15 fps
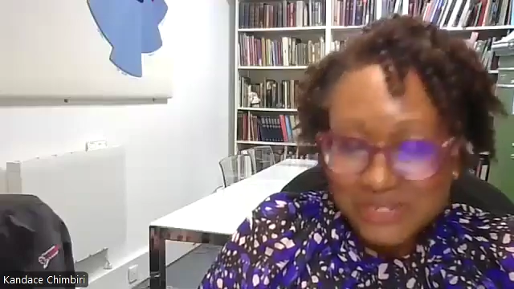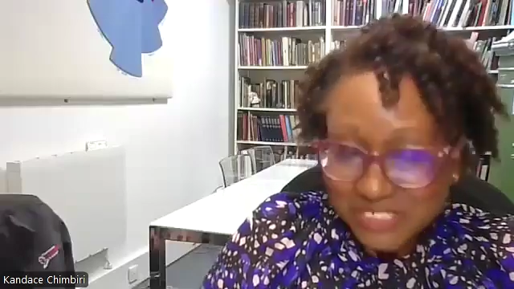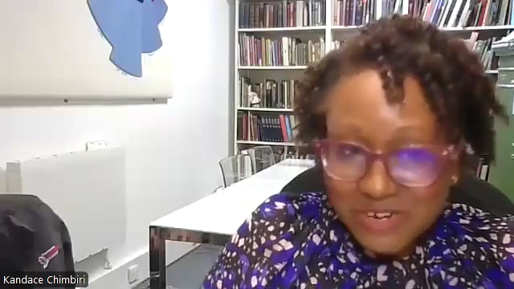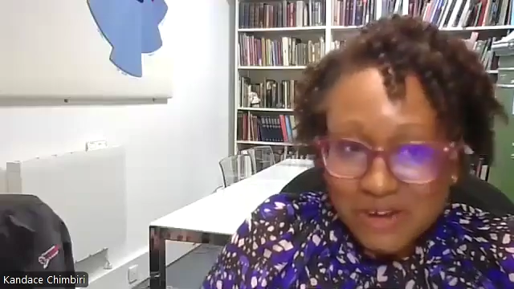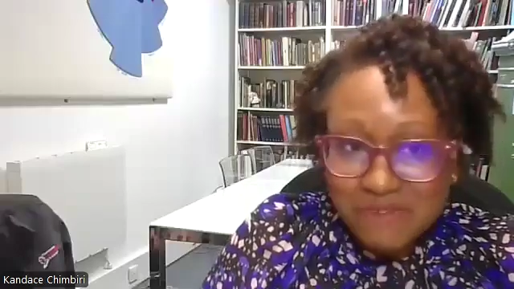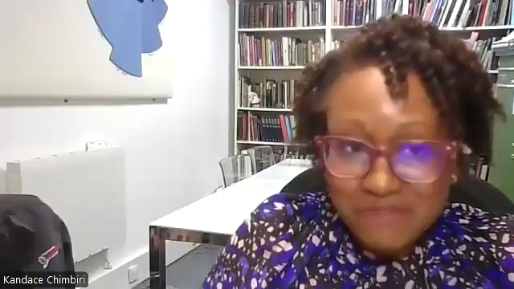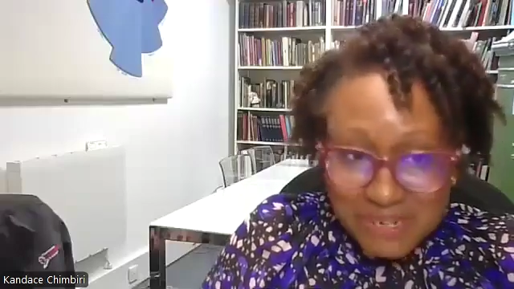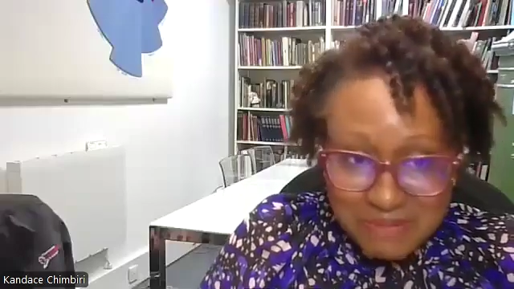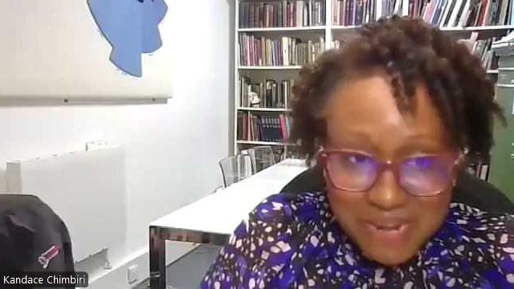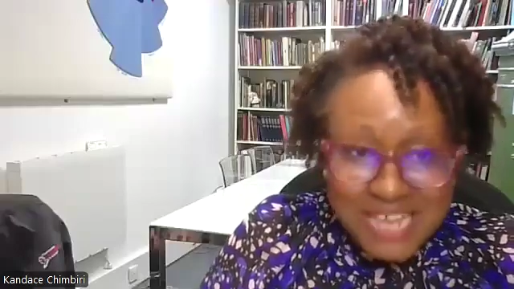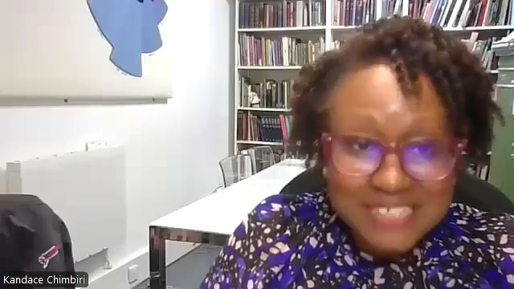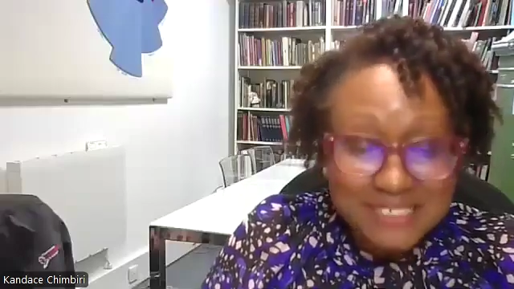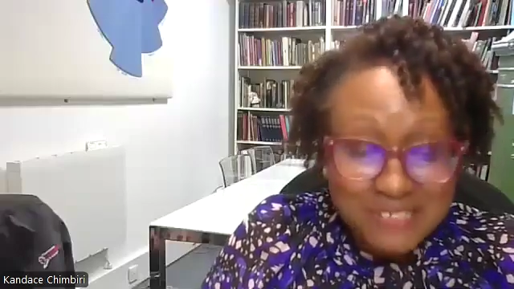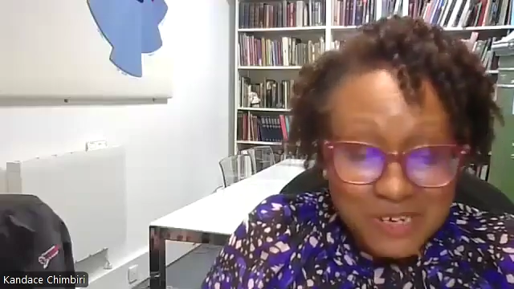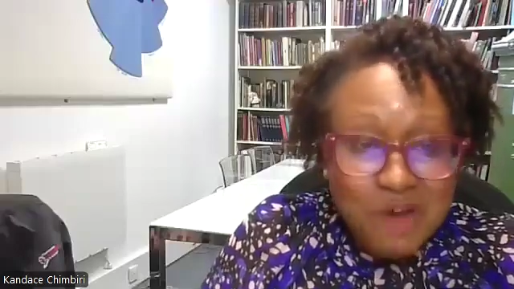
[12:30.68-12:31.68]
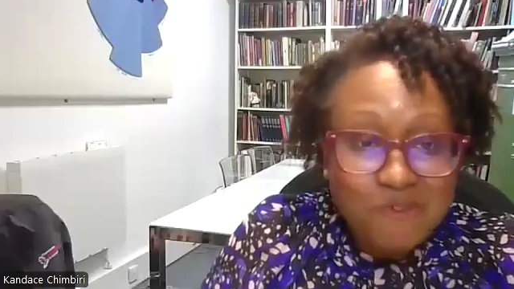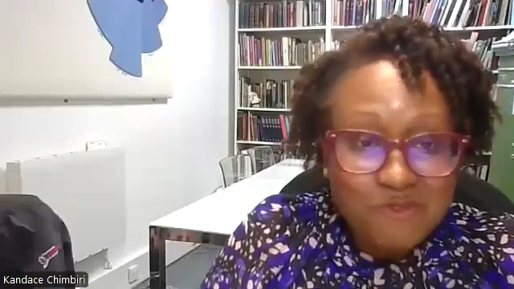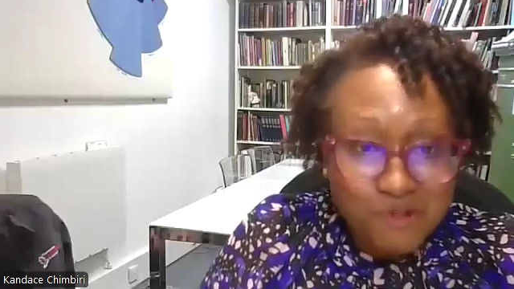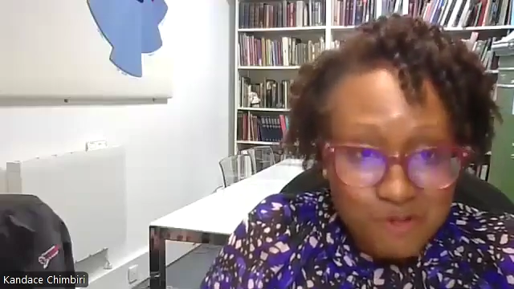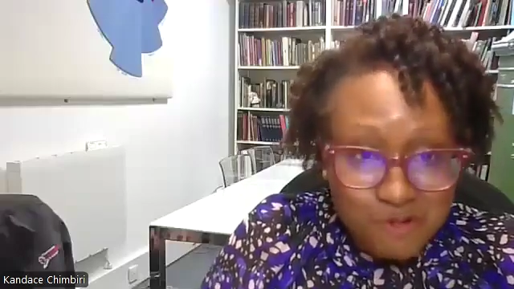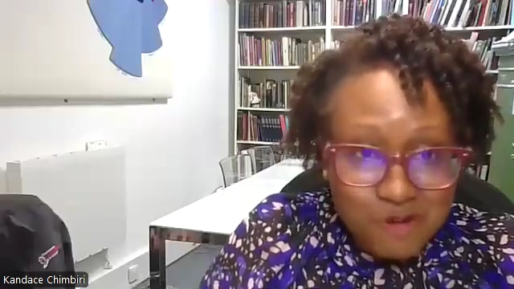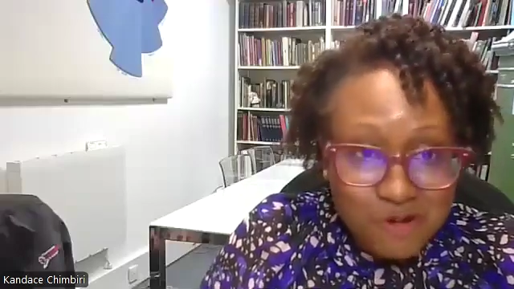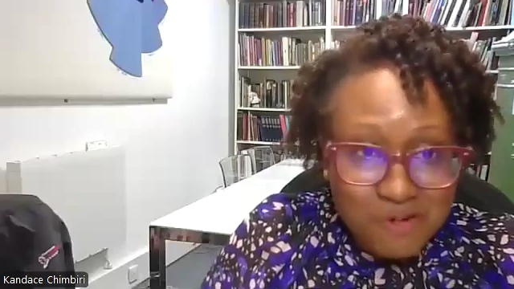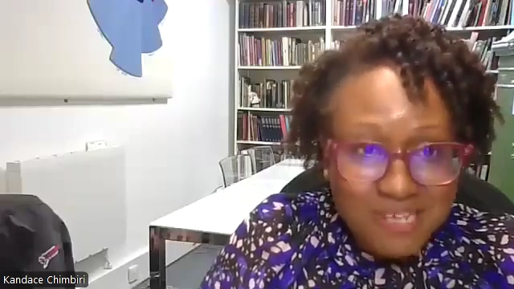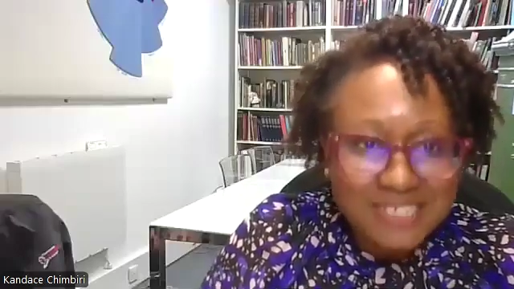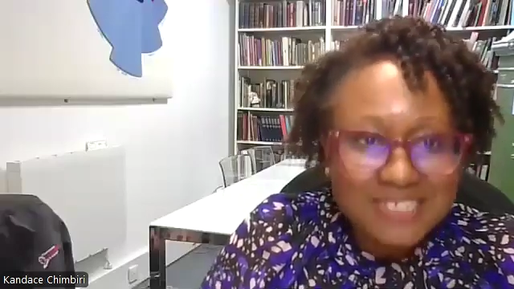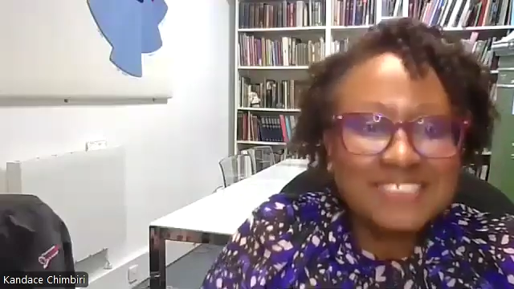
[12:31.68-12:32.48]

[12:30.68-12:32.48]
She offered a place to Kofoworola,